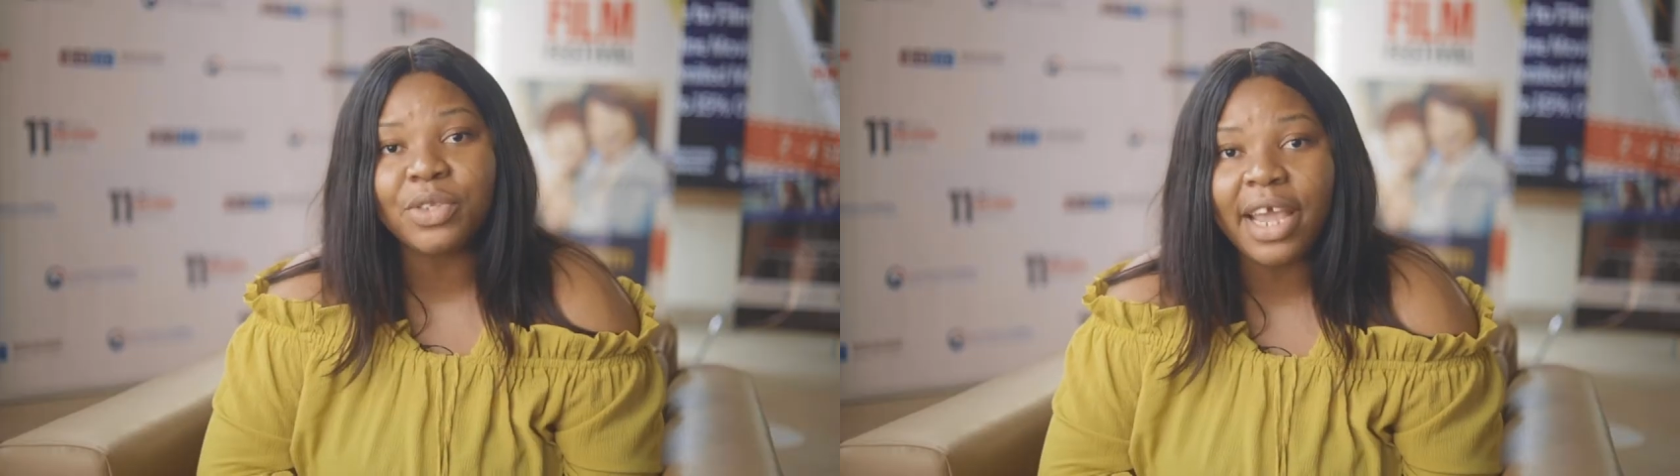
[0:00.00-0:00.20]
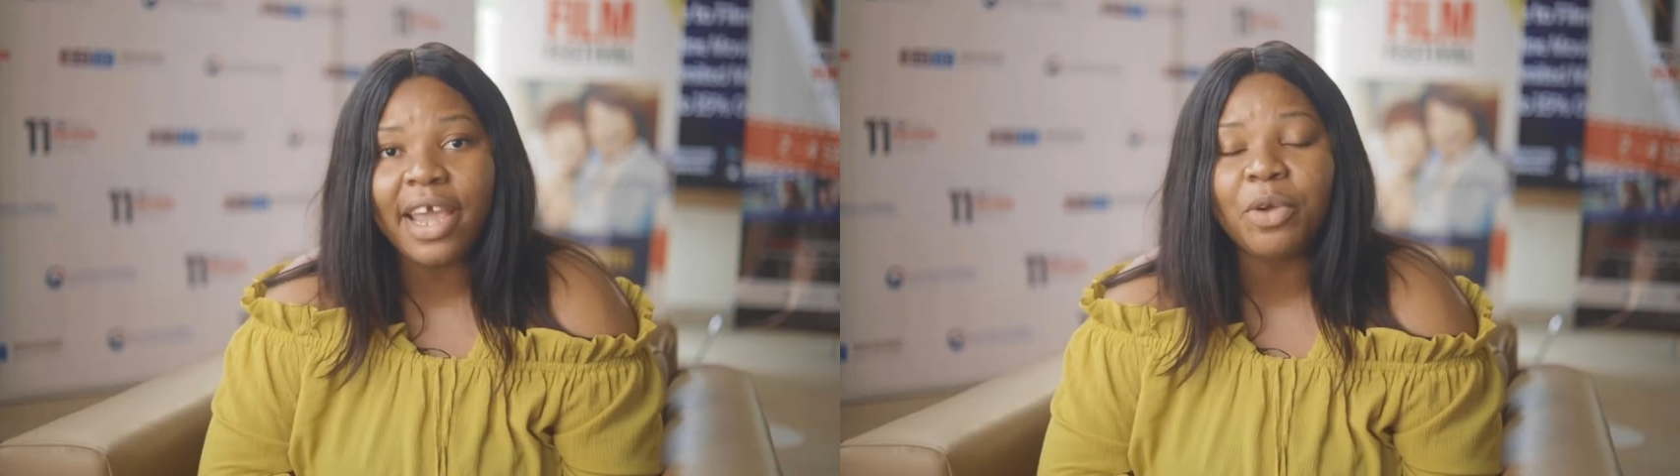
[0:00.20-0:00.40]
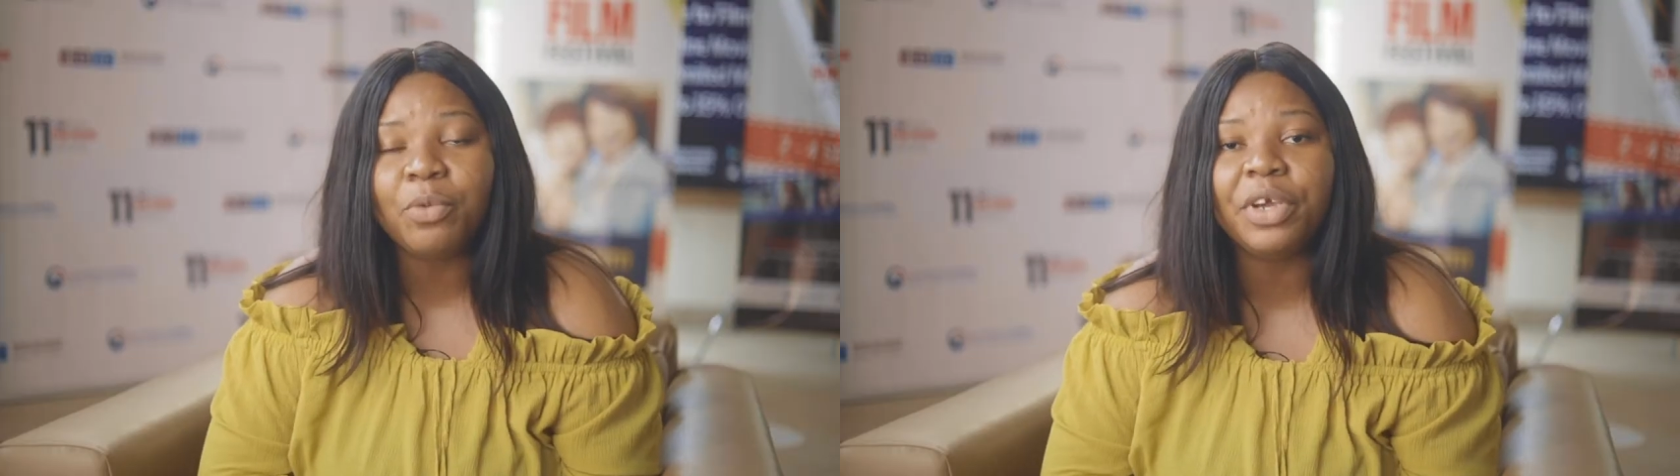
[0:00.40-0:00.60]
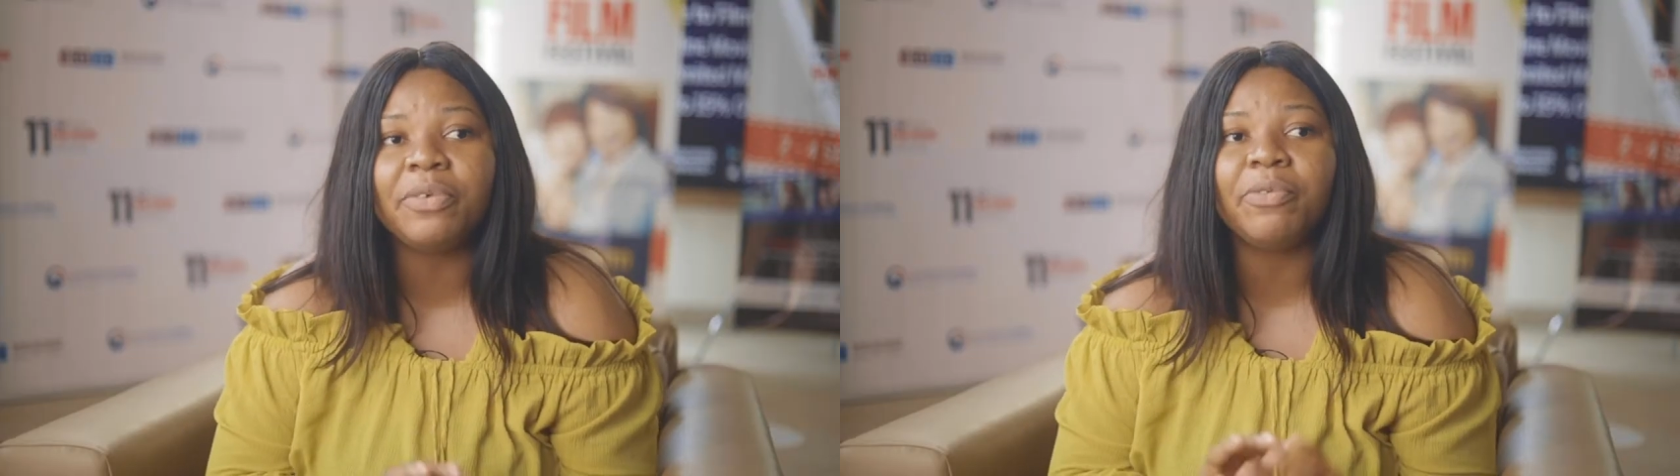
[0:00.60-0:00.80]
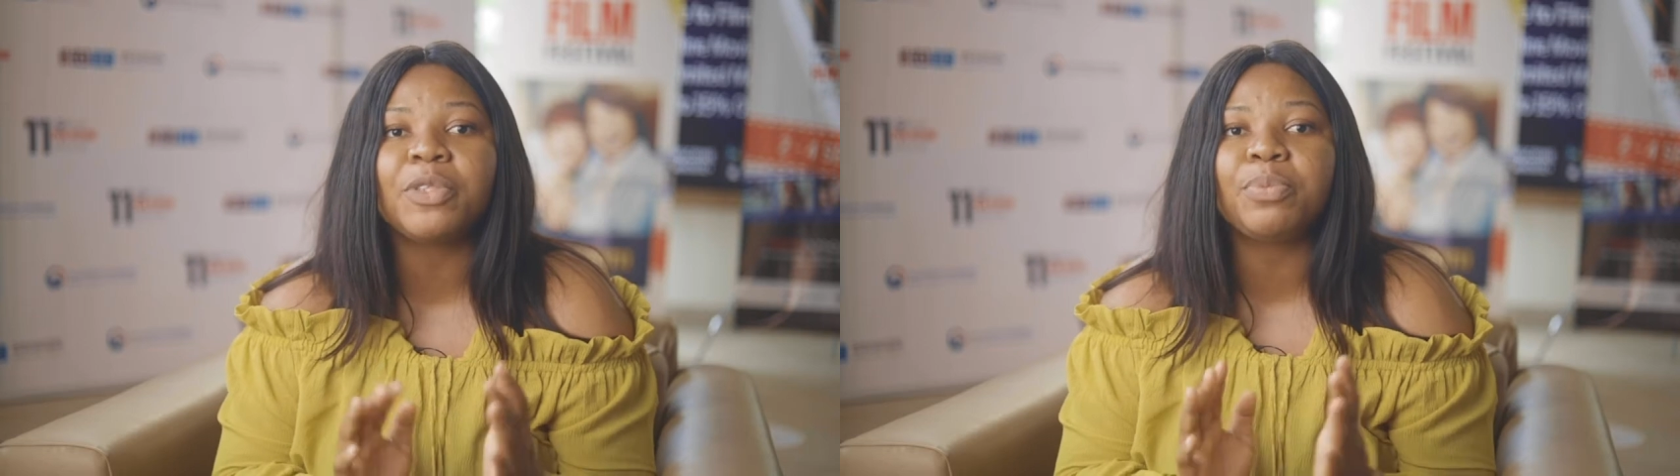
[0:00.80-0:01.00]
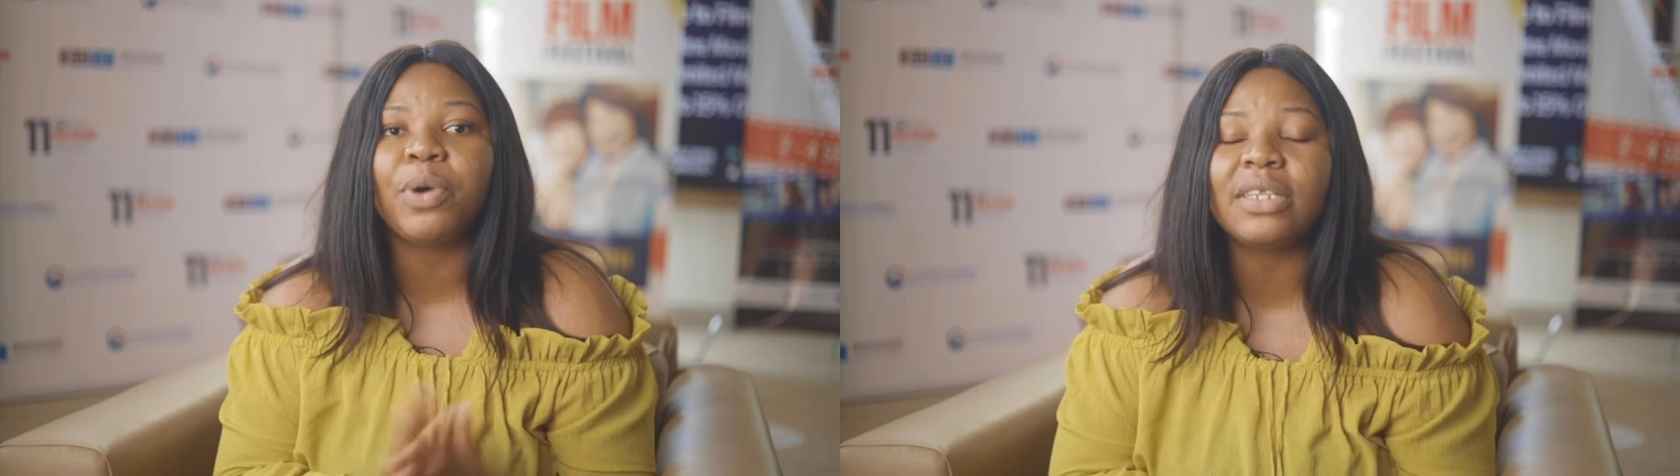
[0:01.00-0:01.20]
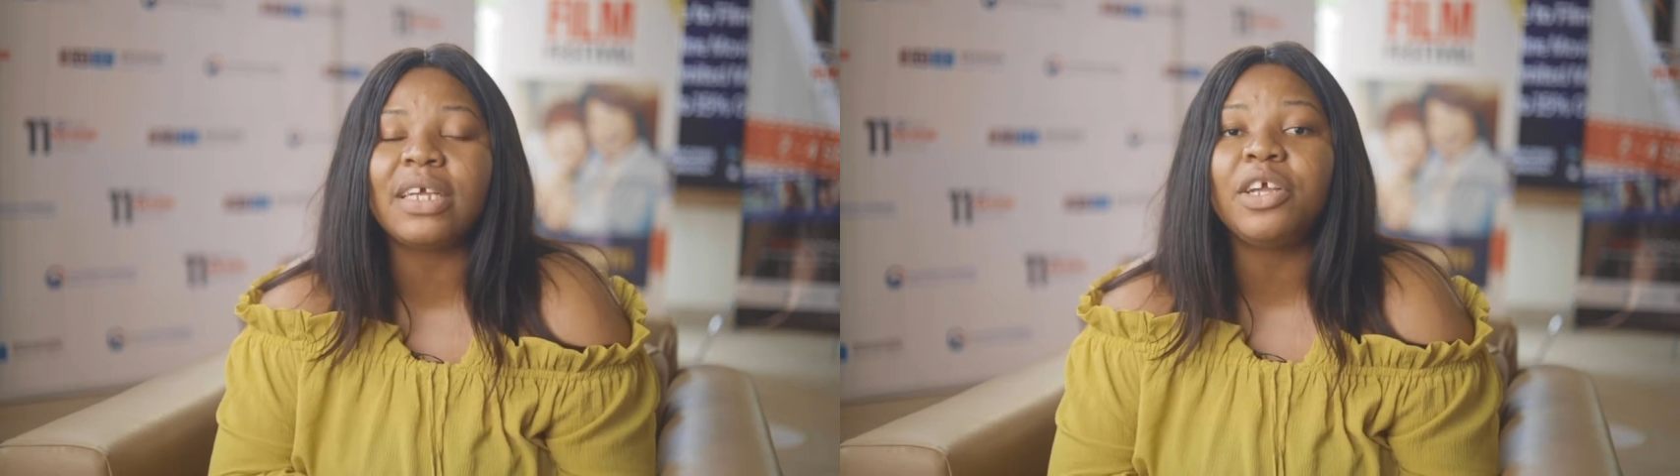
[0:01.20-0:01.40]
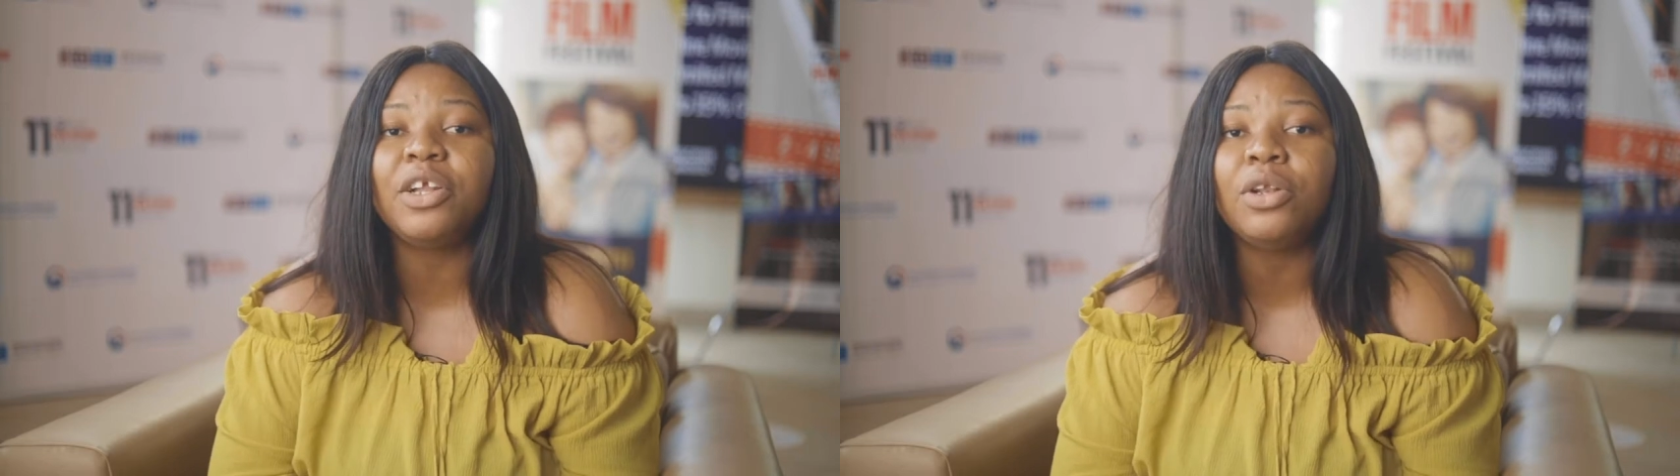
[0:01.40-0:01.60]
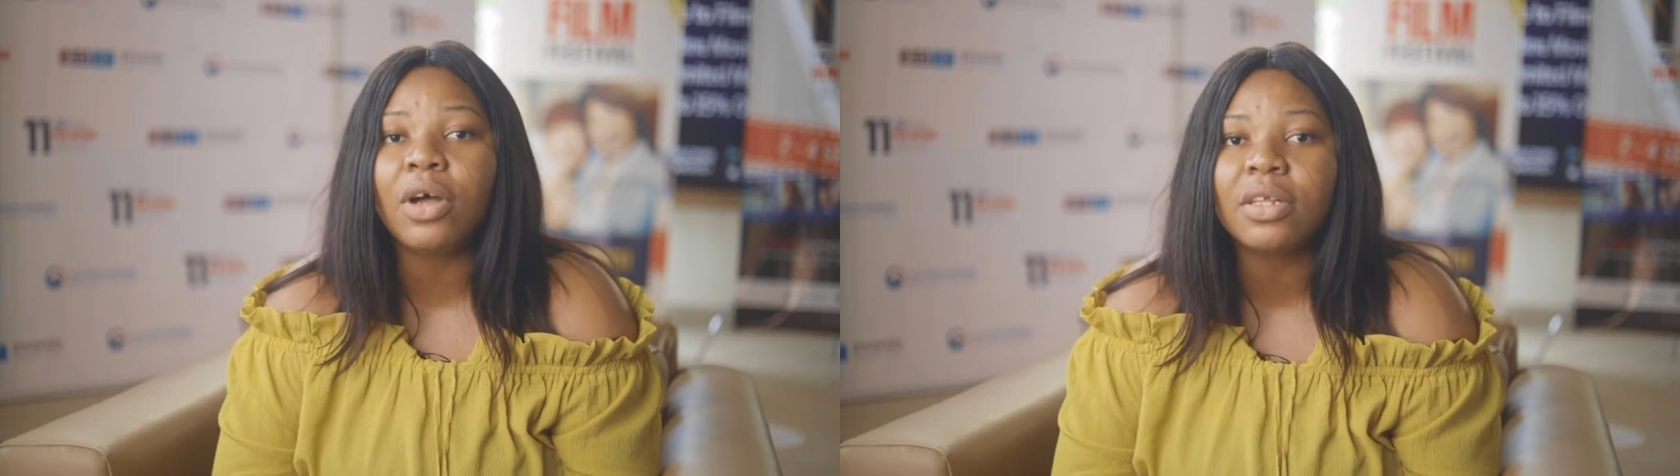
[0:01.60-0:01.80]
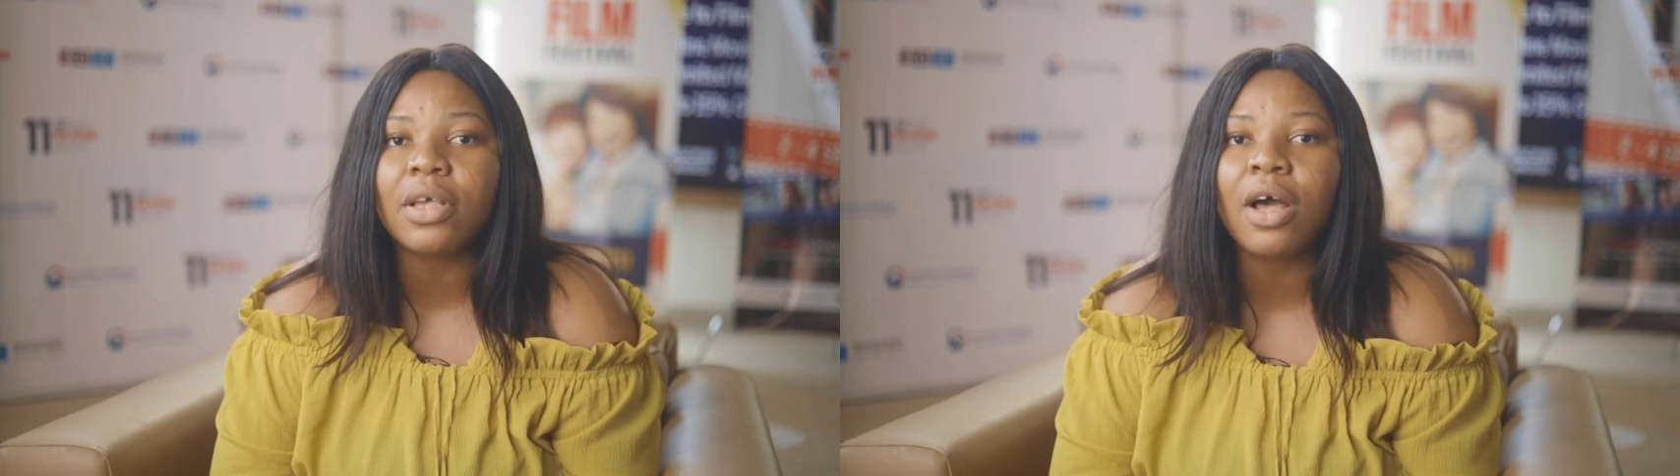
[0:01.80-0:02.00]
today we spotted a
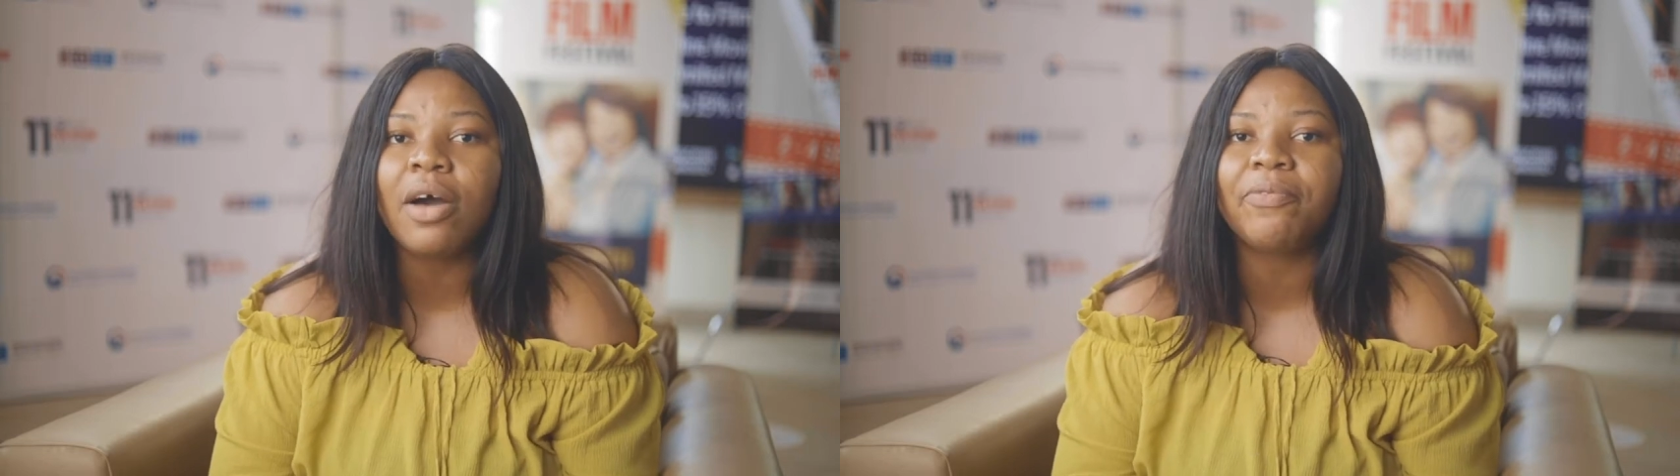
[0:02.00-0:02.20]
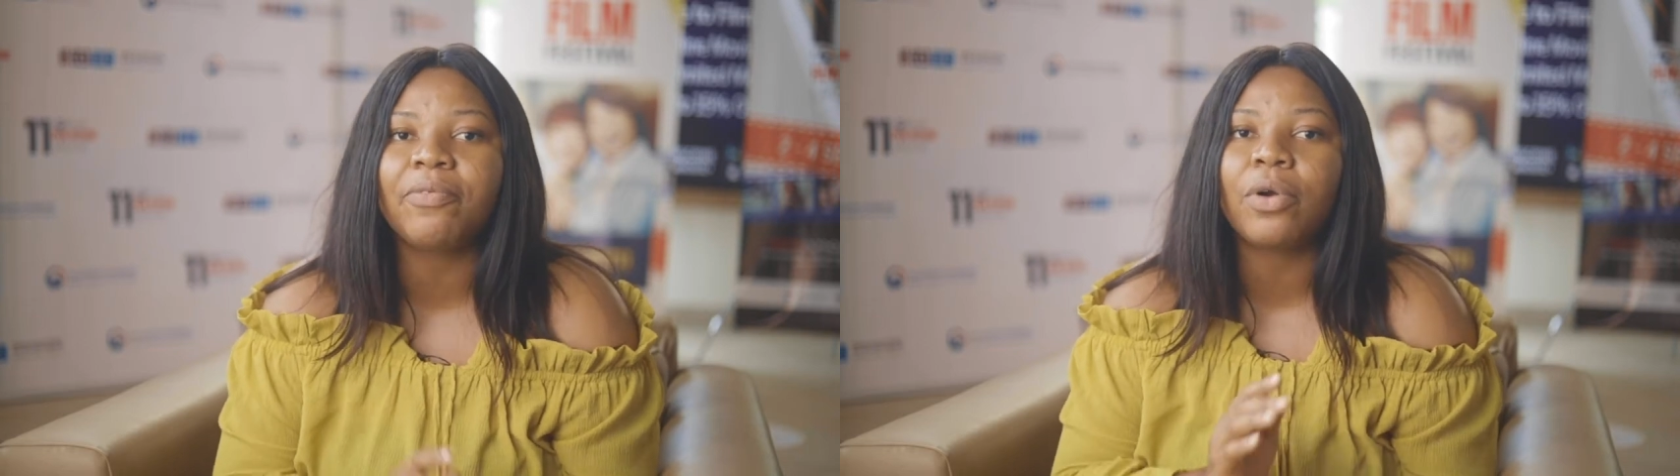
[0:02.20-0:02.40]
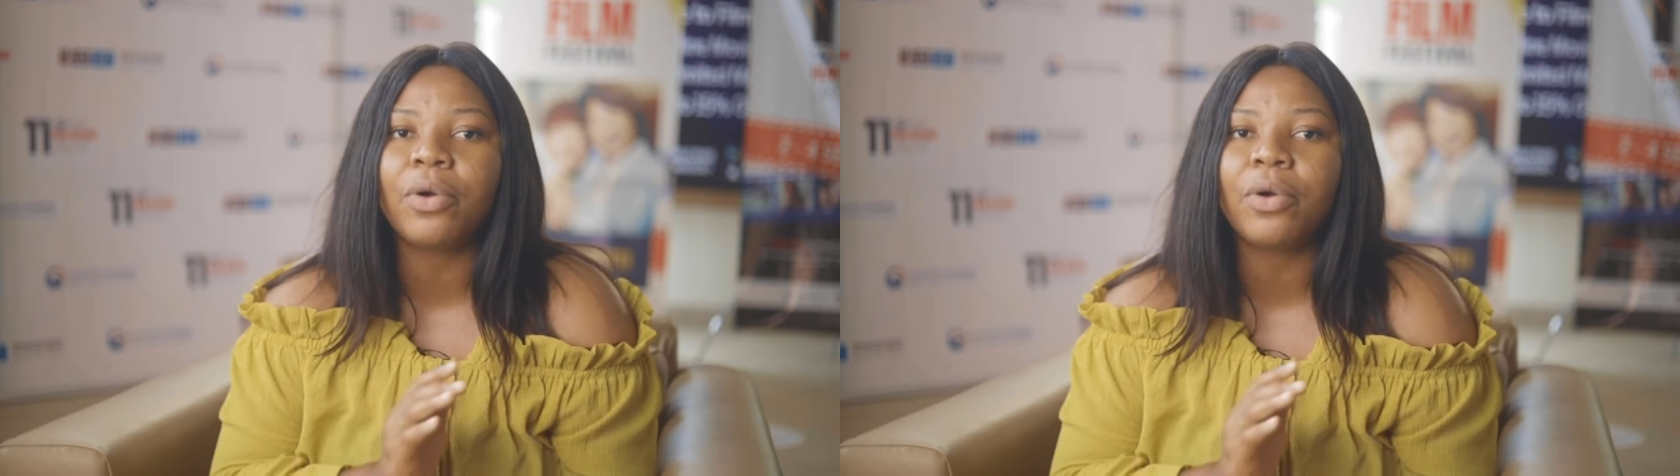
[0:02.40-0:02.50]
lot of